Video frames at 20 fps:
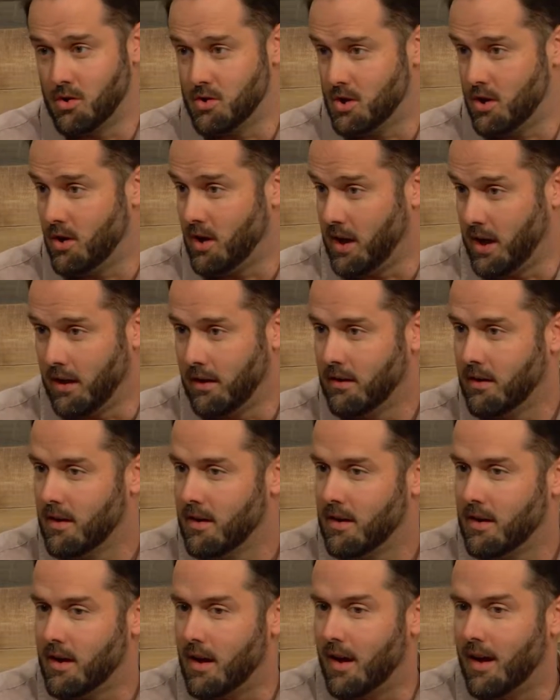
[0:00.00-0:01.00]
journey.
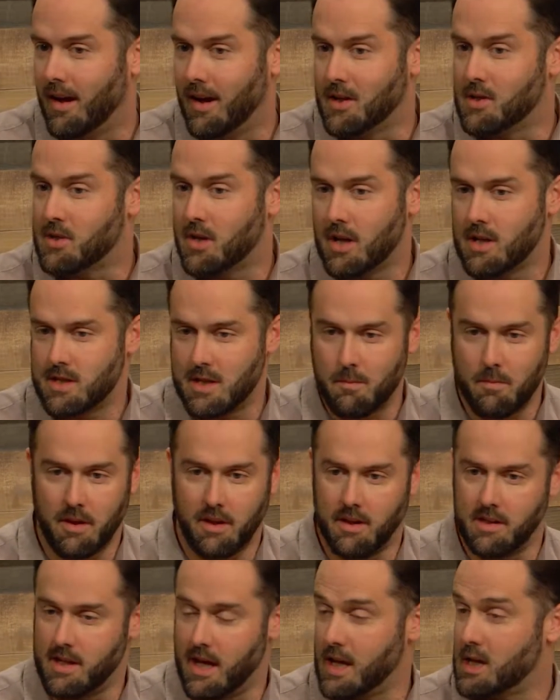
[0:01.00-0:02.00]
It's not something
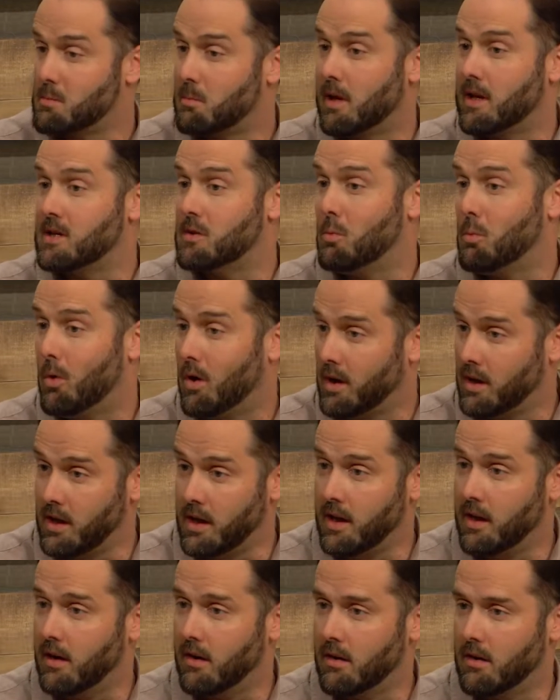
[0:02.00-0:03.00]
that takes place in 1
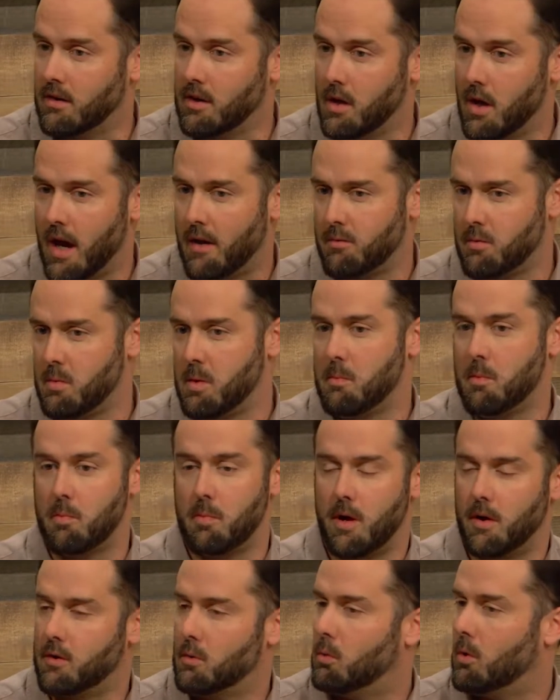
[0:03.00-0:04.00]
year. You have to be
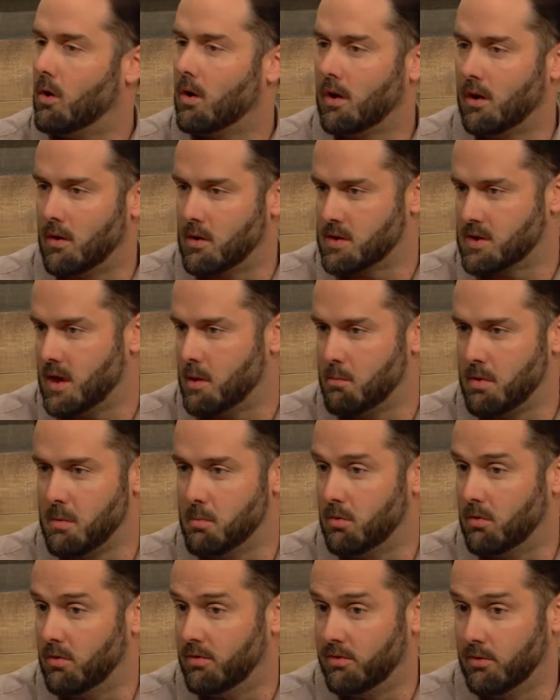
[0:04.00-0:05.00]
prepared to walk alongside
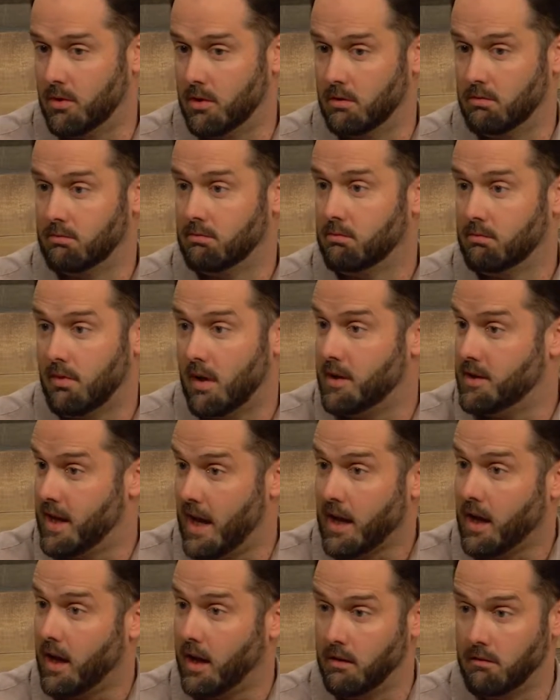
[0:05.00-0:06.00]
people for a
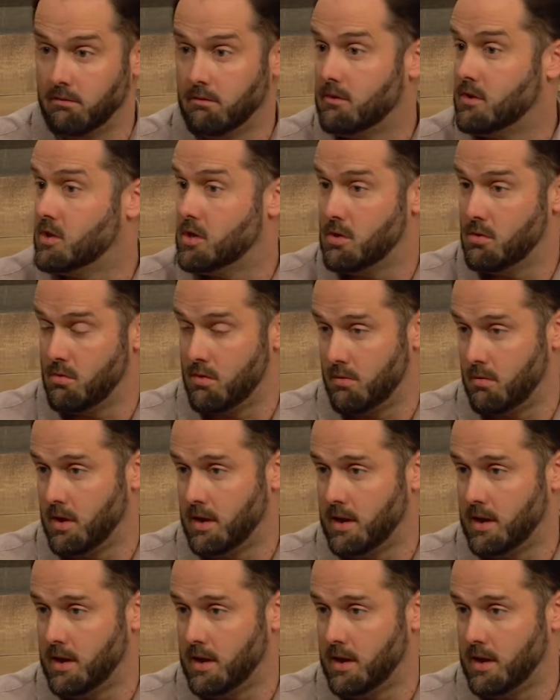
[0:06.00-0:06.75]
decade, 2, 3